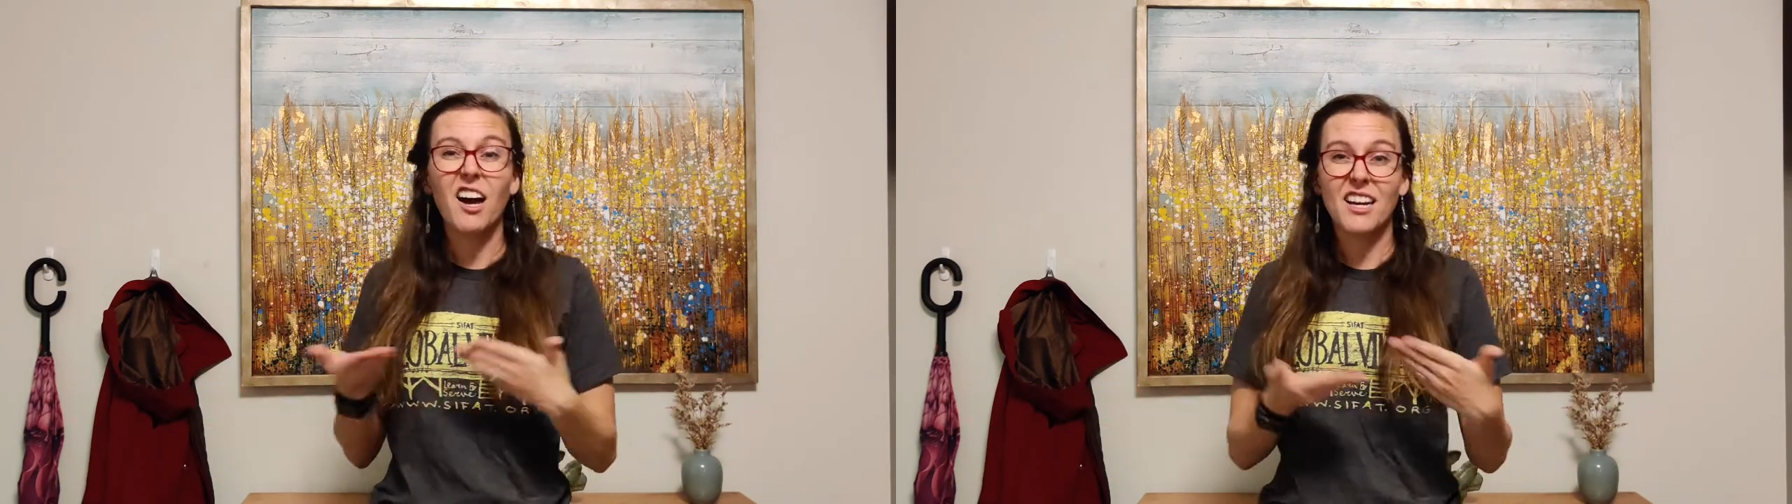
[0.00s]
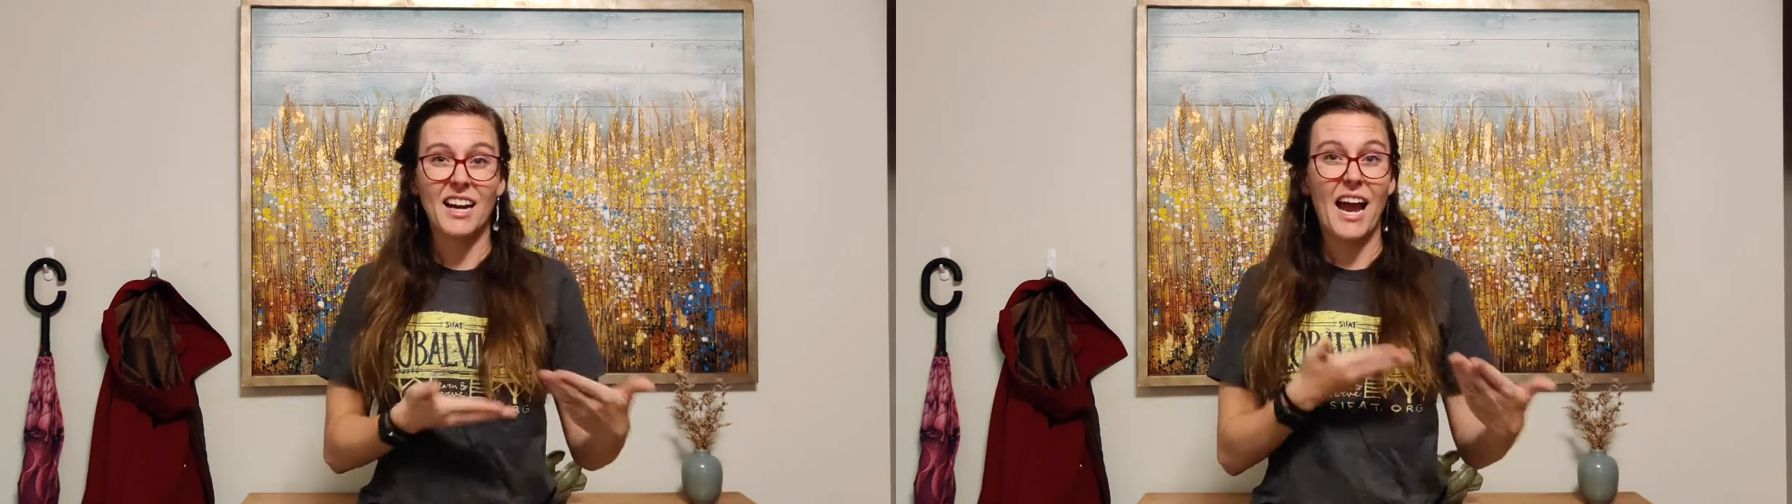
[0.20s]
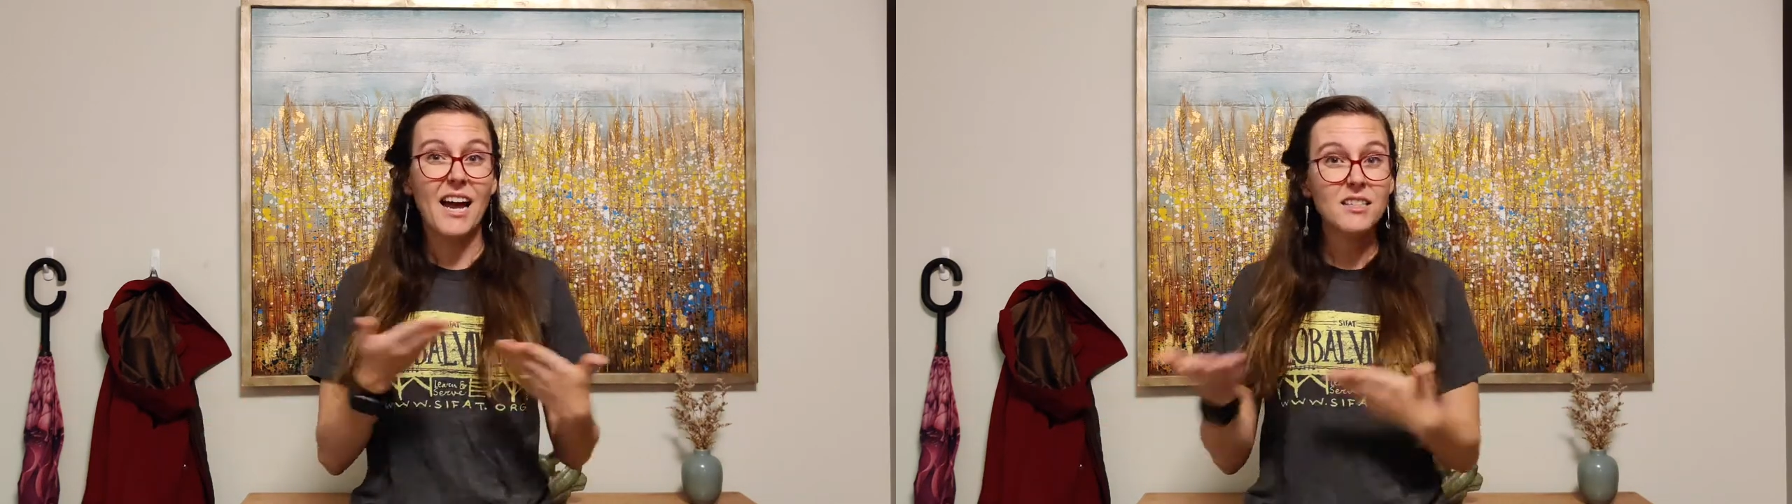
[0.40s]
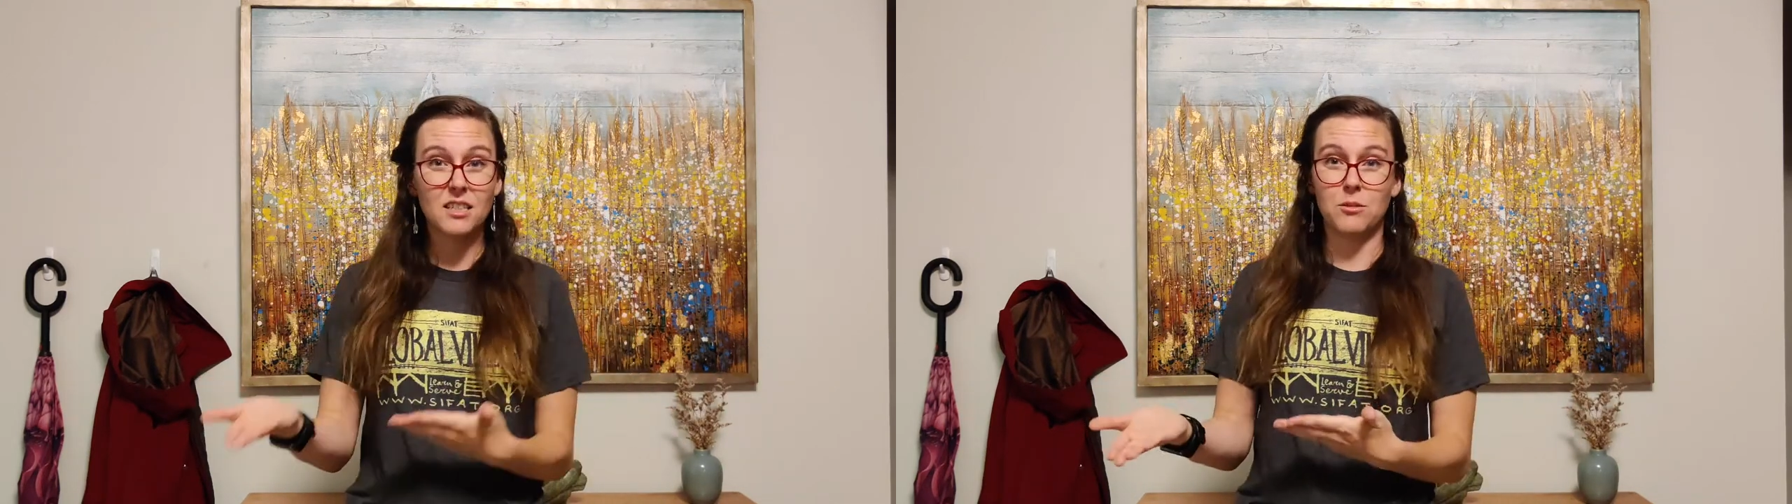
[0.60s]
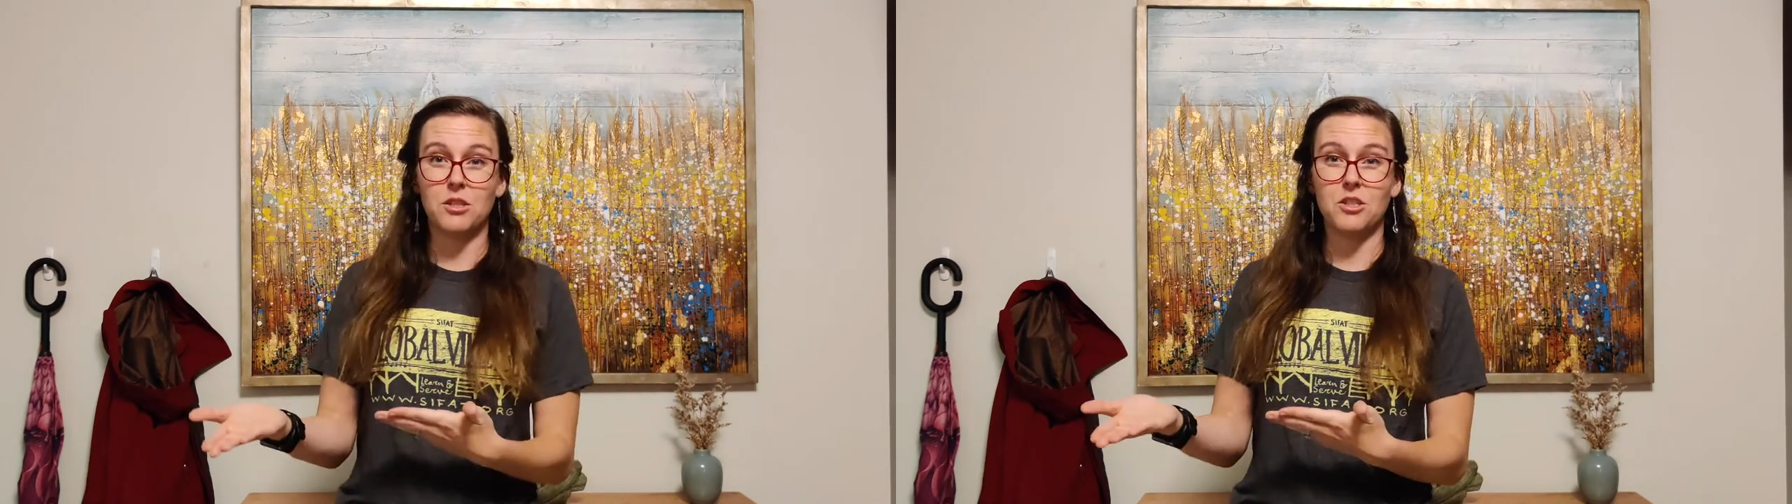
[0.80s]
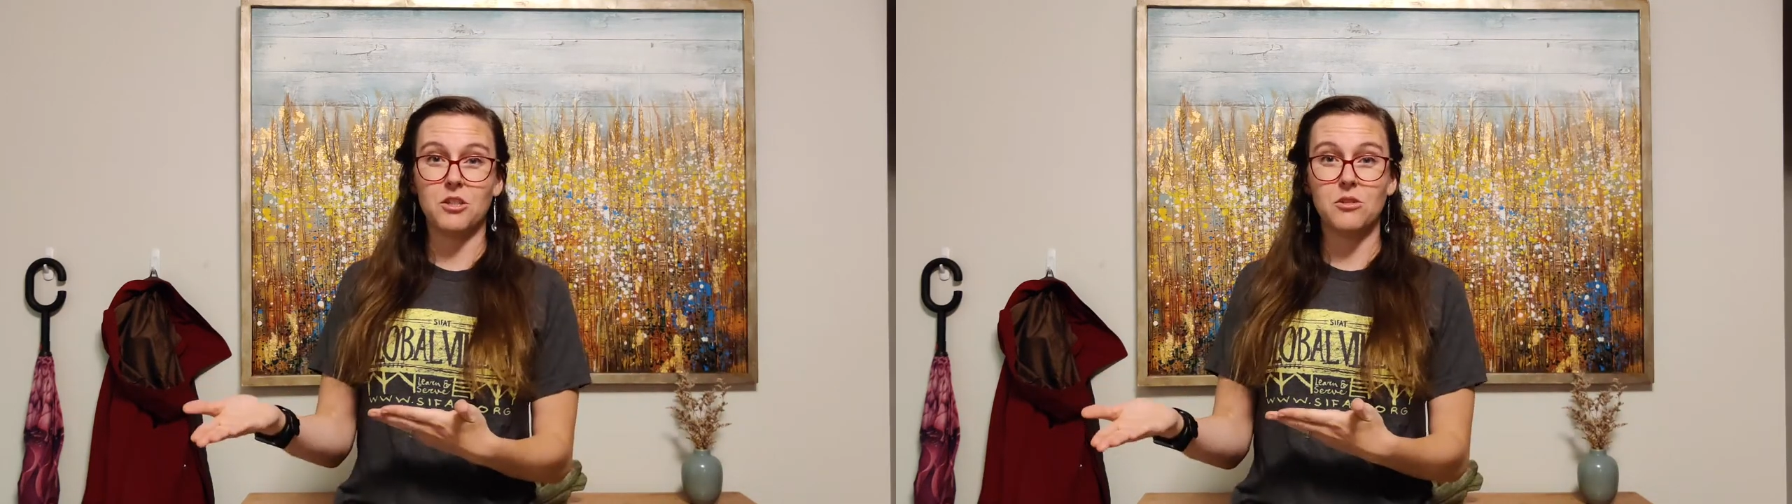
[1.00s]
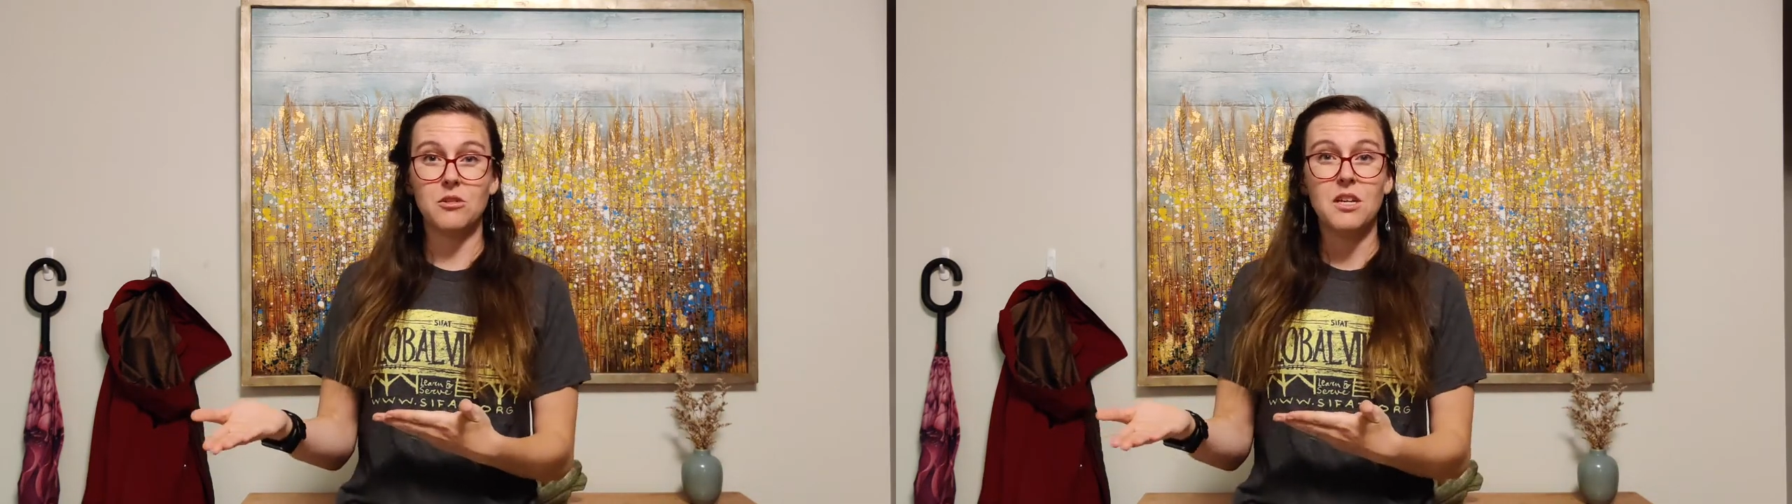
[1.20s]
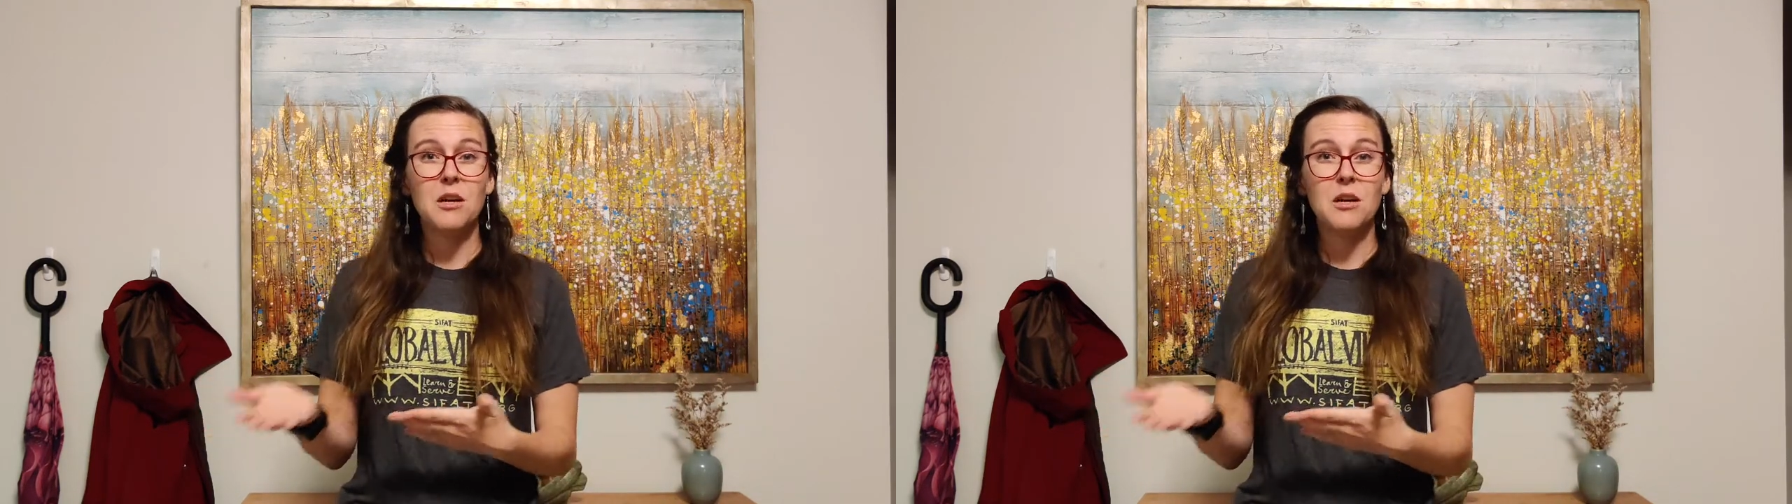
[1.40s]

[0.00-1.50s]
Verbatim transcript: had asked him to do,